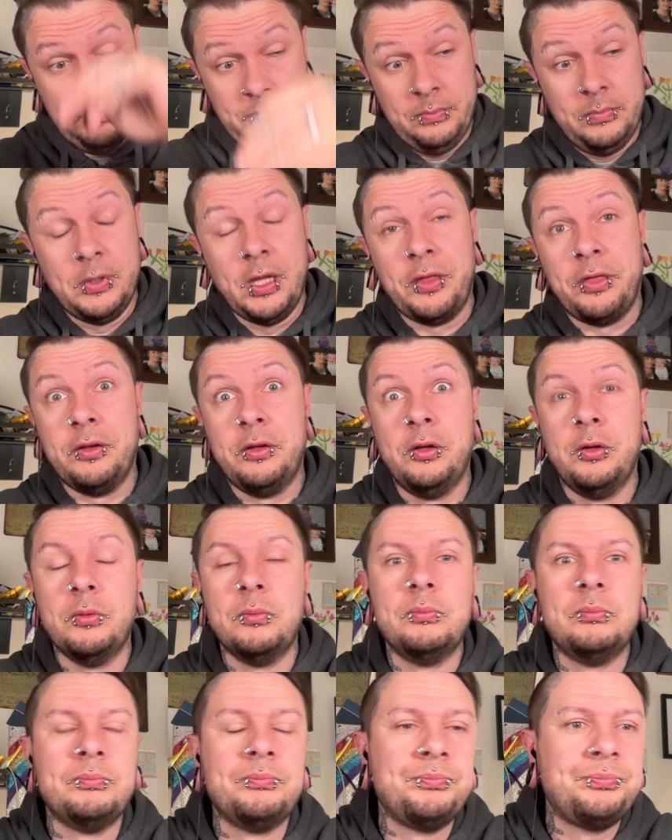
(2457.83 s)
Nothing new
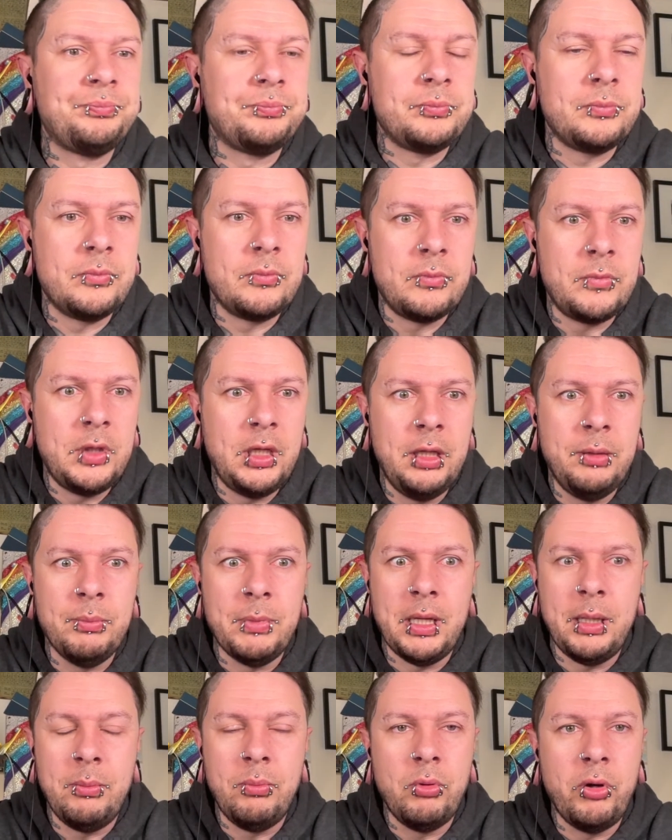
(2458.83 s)
in
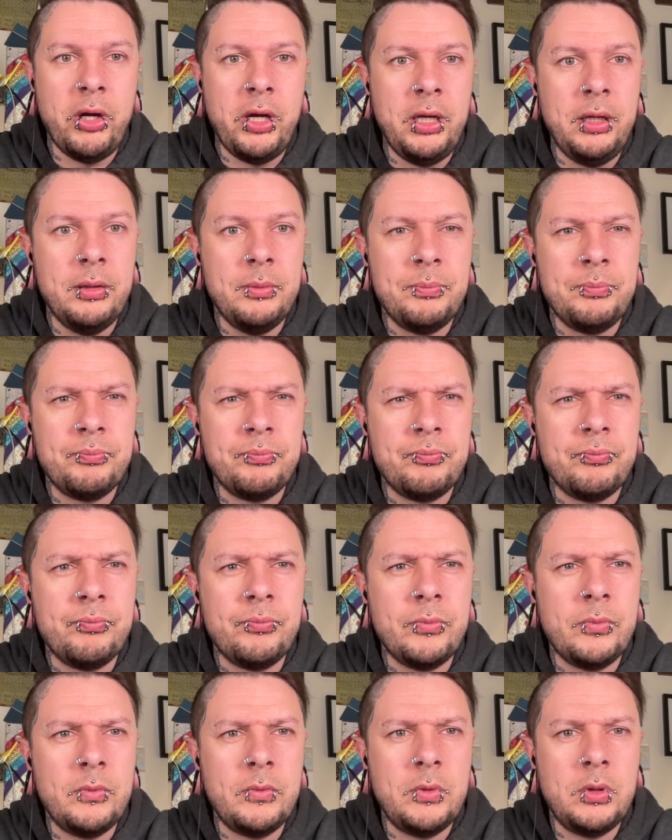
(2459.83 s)
my brain.
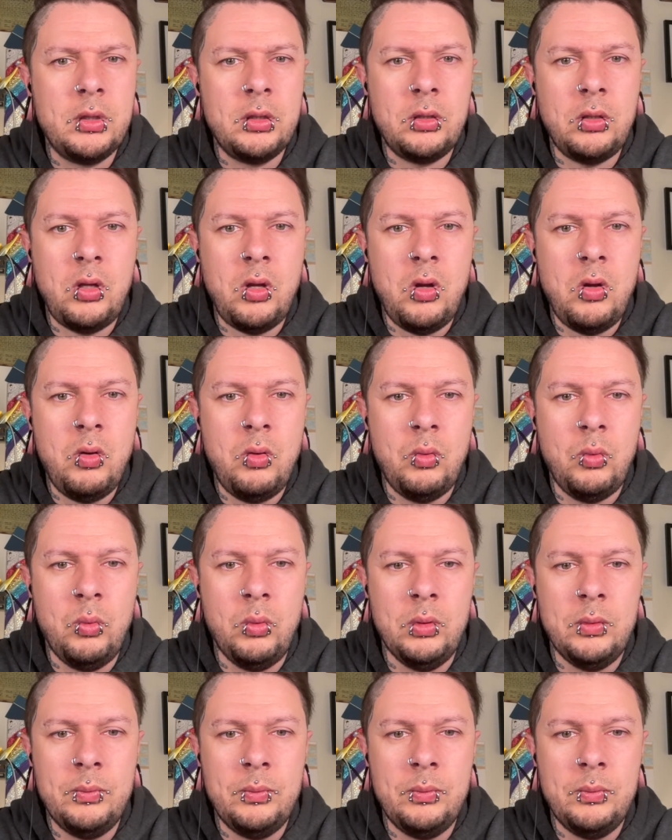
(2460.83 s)
Go!